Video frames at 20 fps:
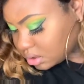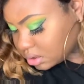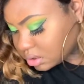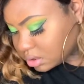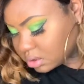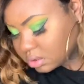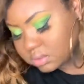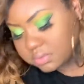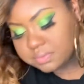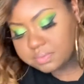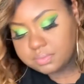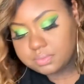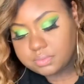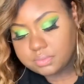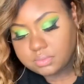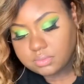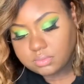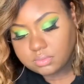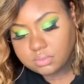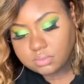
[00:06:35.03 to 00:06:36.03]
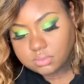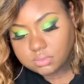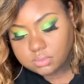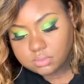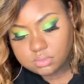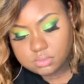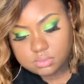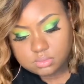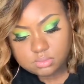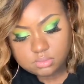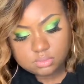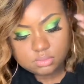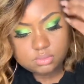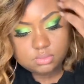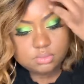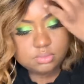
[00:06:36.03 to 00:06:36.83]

(no one is talking)